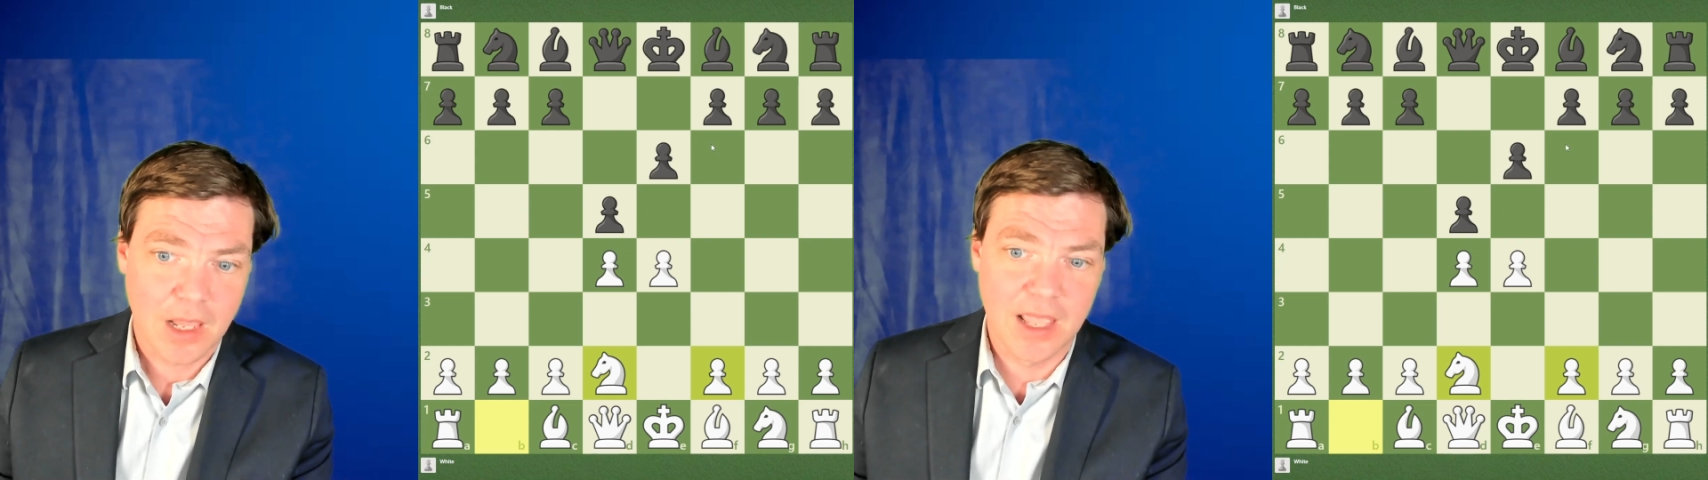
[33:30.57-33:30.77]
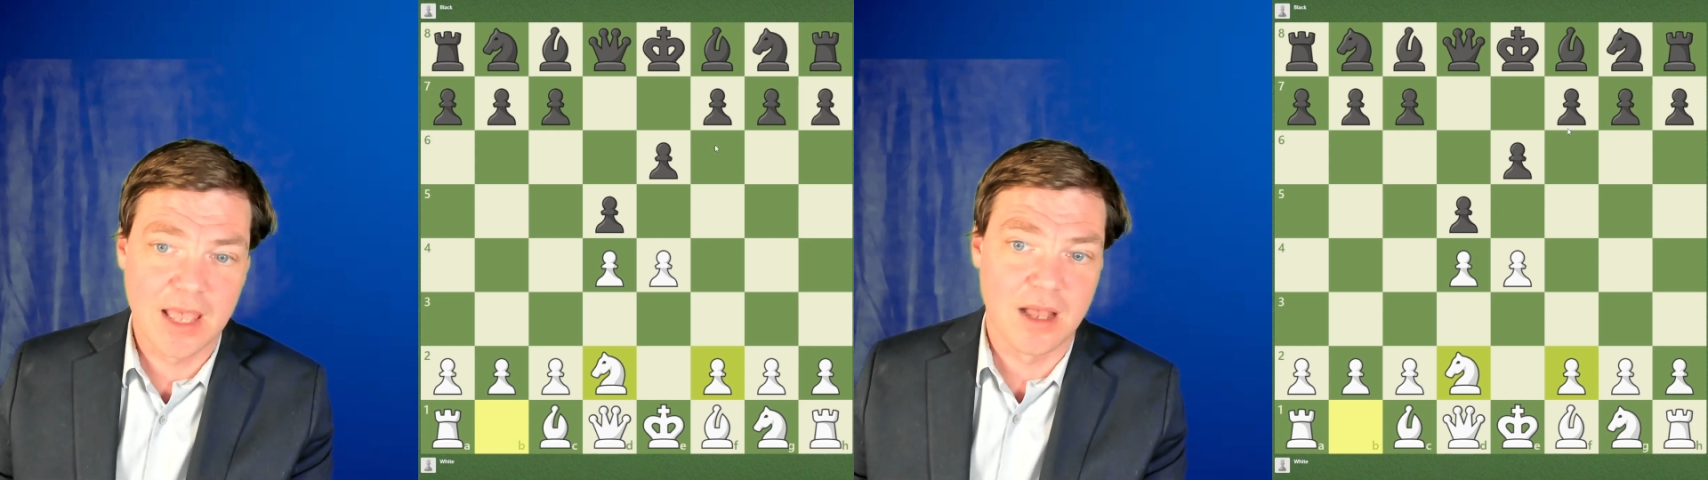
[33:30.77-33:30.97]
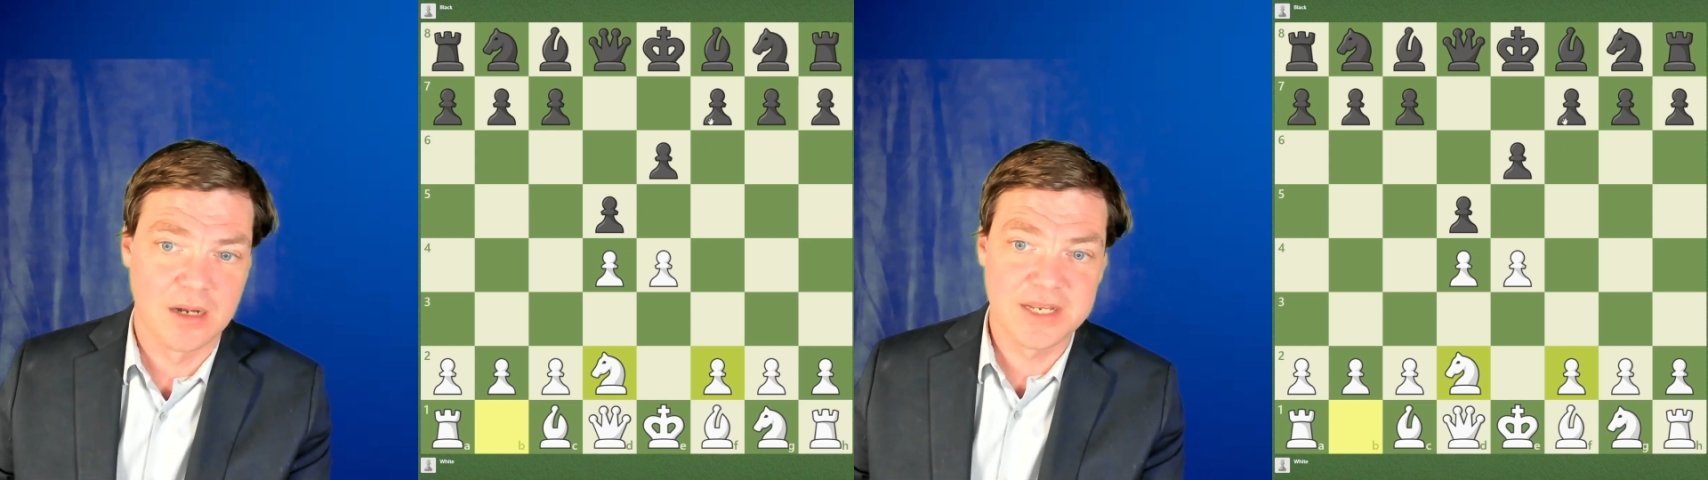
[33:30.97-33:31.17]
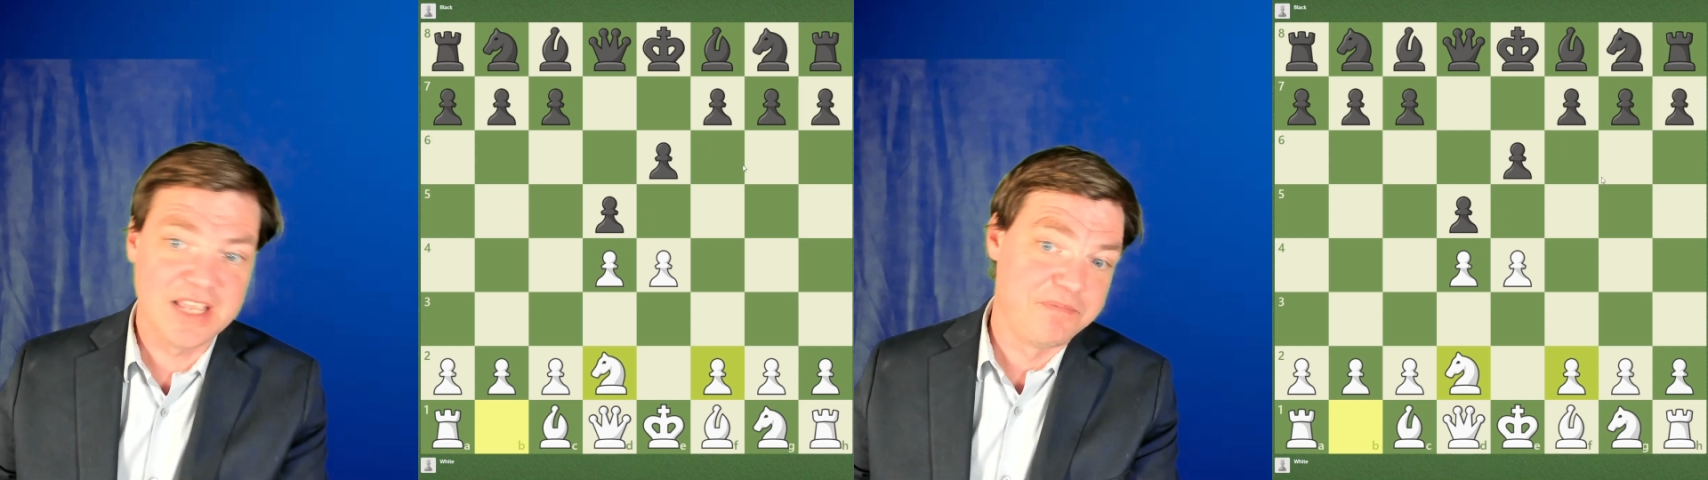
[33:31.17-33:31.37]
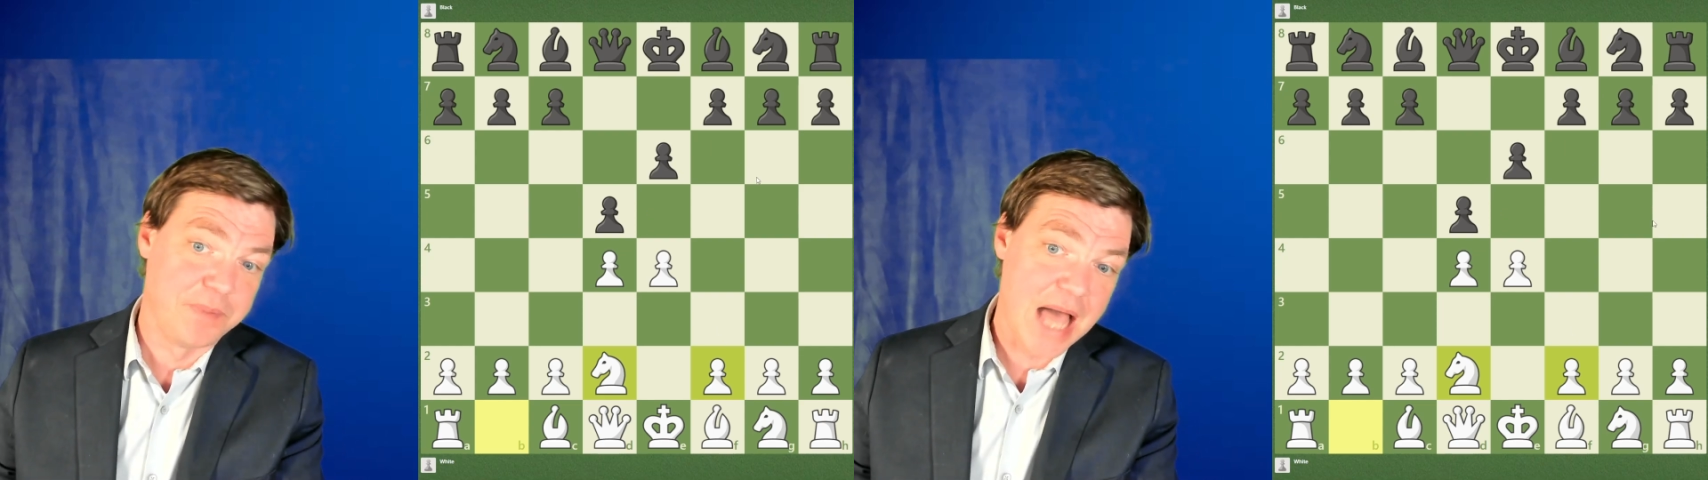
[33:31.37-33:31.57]
And
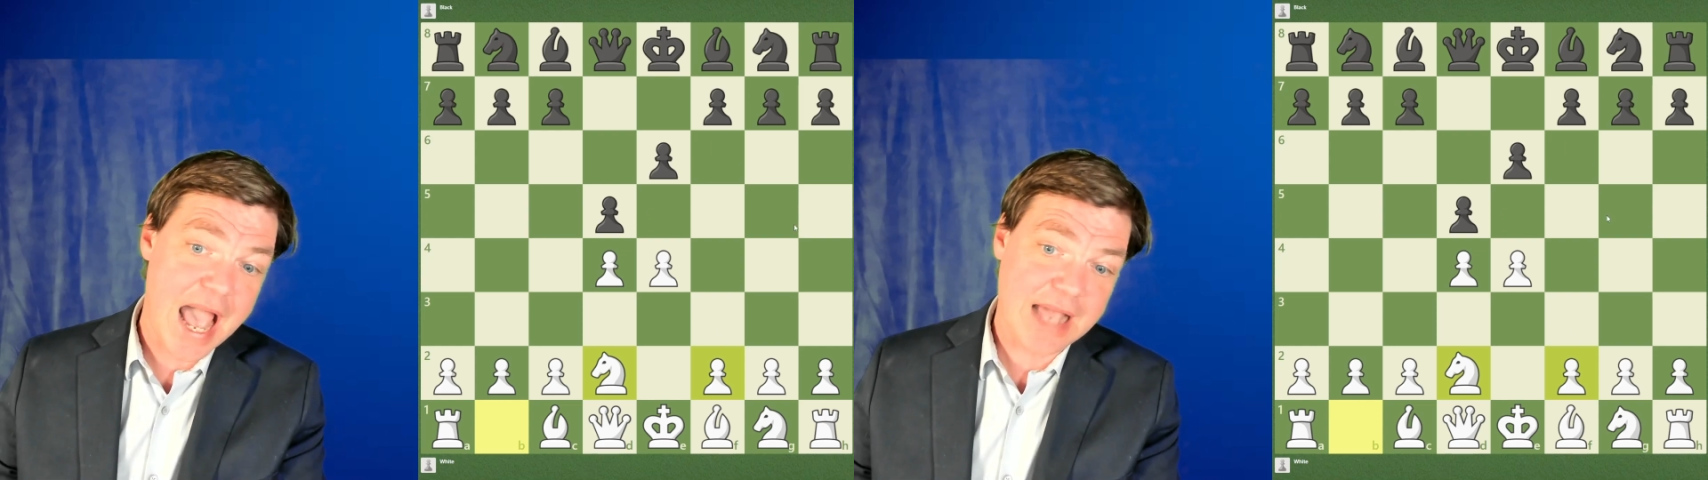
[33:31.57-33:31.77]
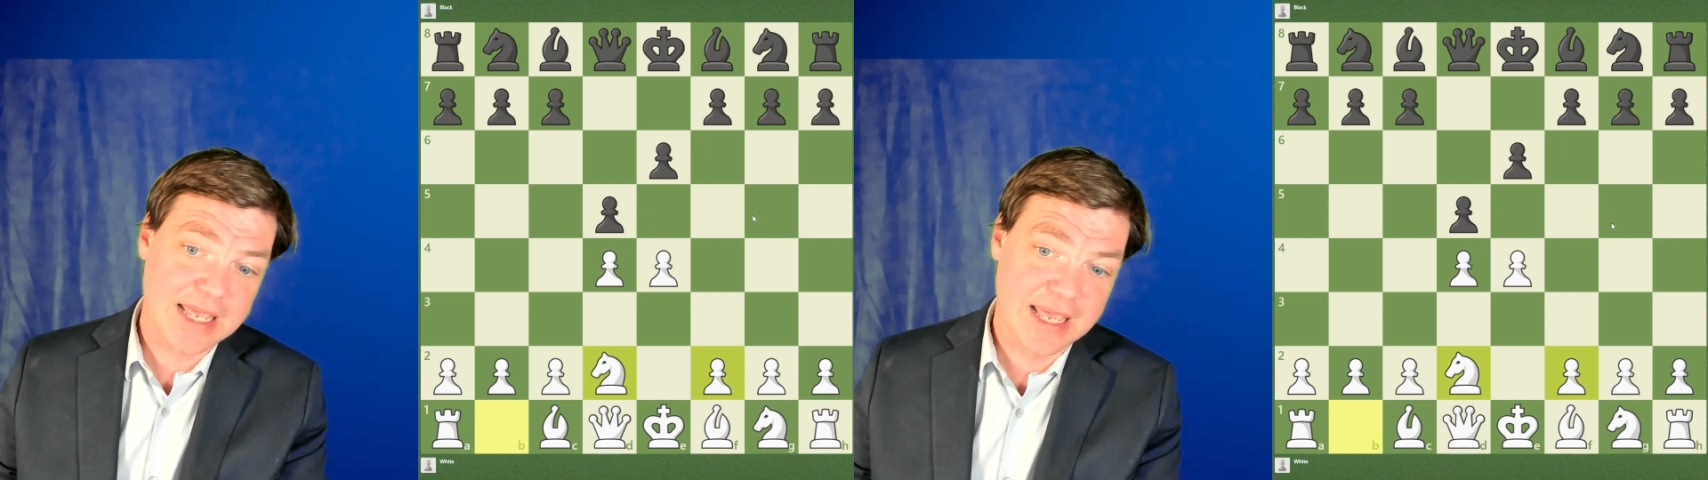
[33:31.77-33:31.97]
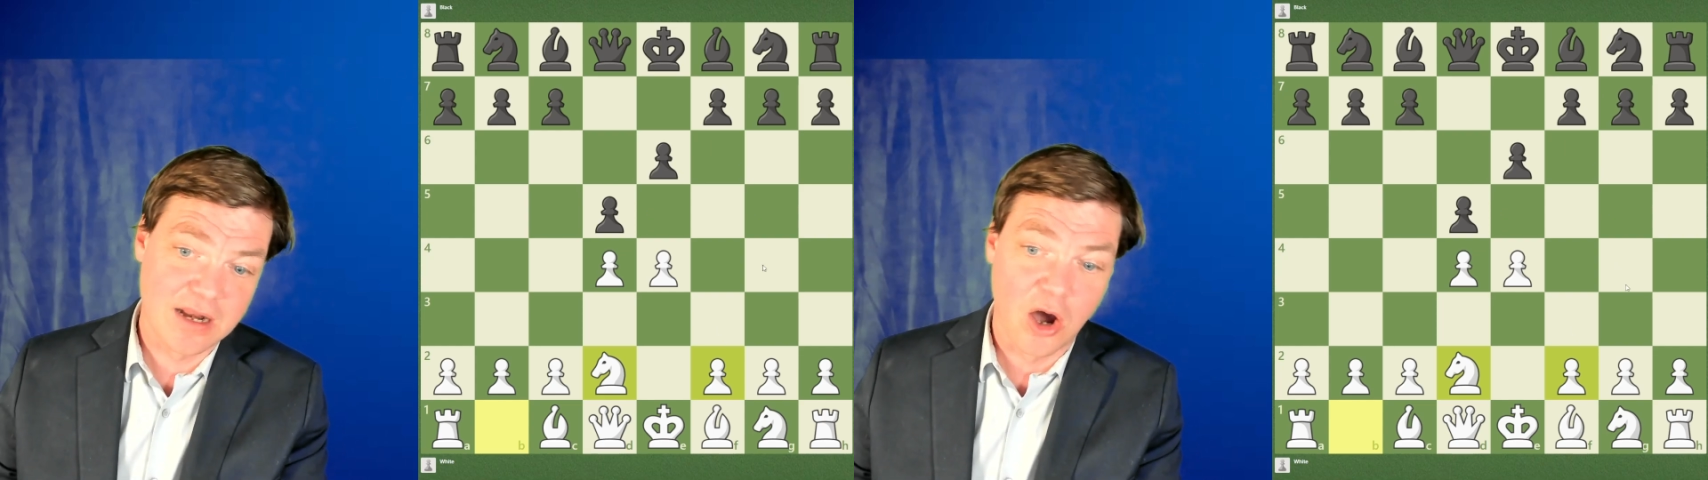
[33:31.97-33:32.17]
if black can